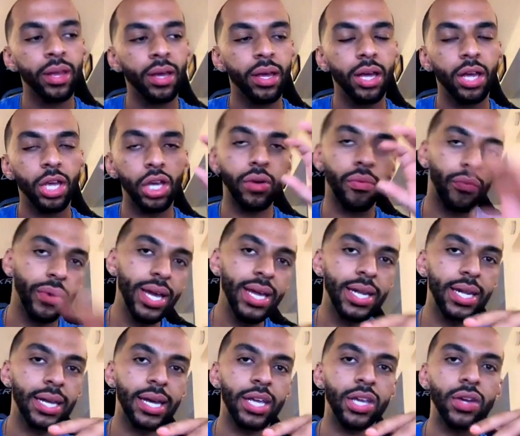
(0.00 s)
you're
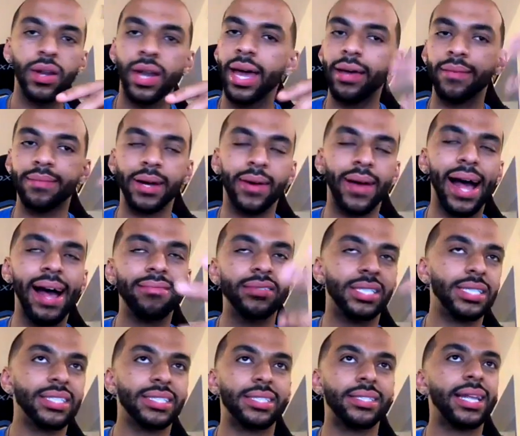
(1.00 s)
reading it and you're like, well, obviously
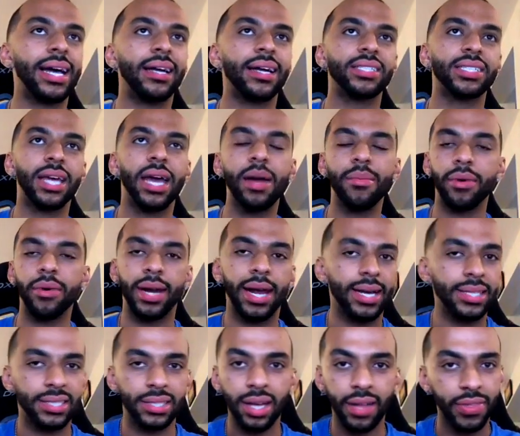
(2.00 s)
this is not a scammer. It
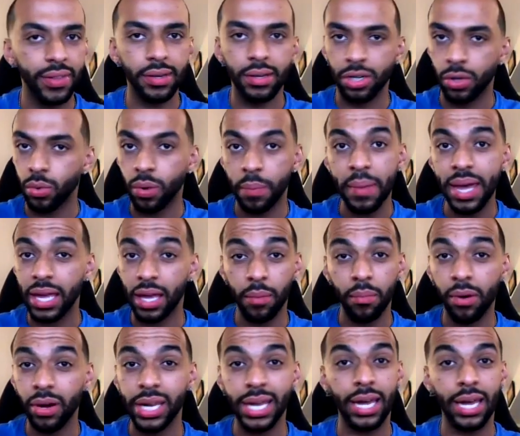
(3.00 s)
has nothing to do with making
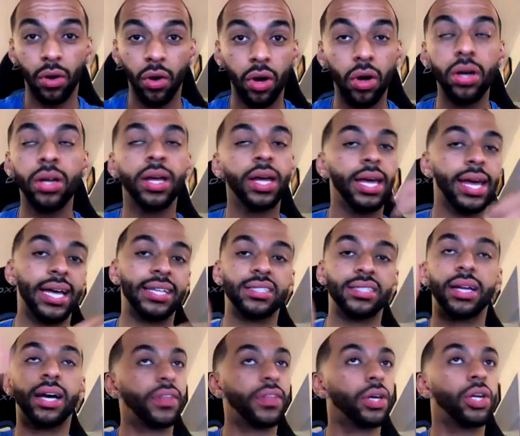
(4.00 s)
money at all. It has
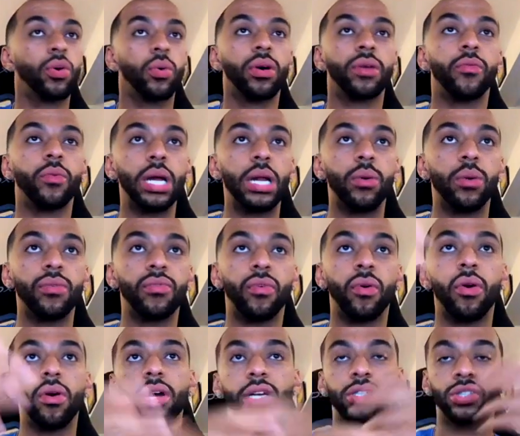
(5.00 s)
nothing to do with
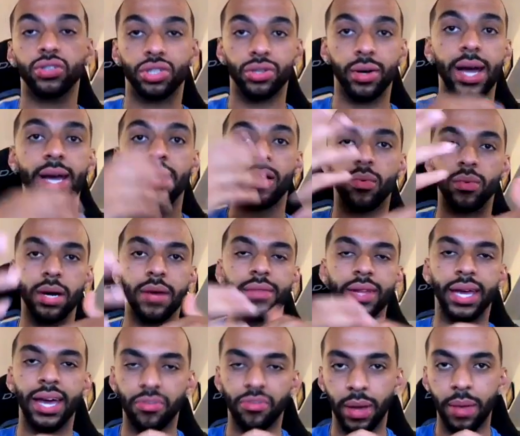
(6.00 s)
Forex or trading or whatever the
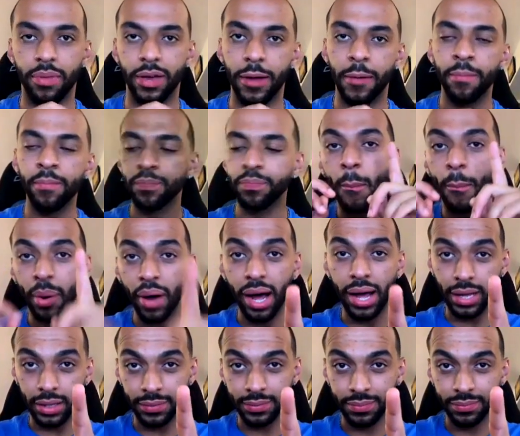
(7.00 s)
case may be.
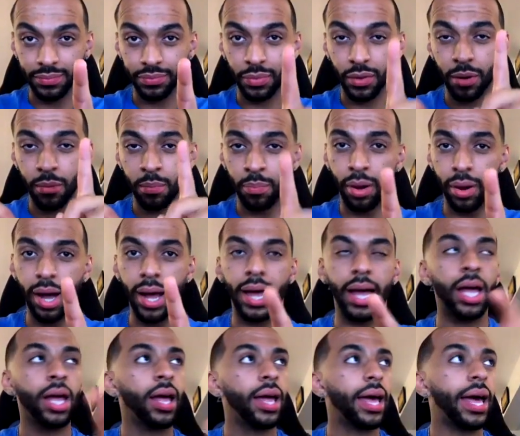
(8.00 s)
But,
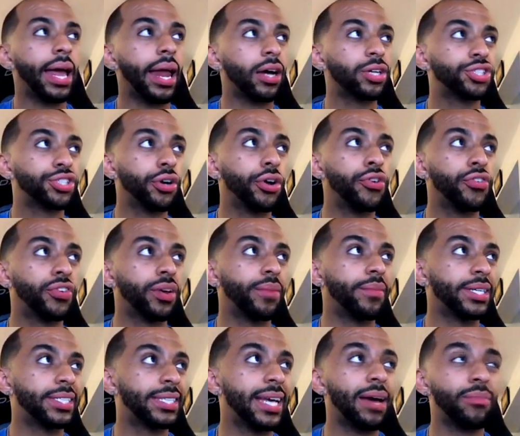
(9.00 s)
and I'll show you some
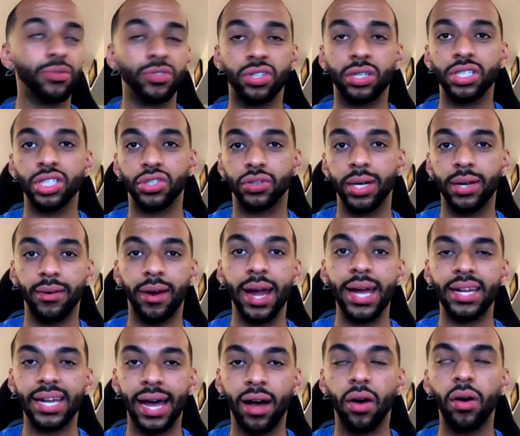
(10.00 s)
examples on the screen right
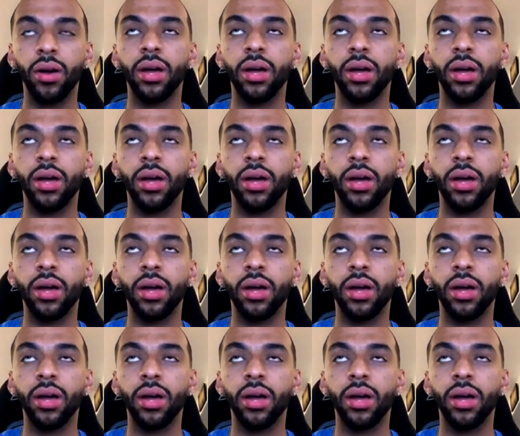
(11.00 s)
now.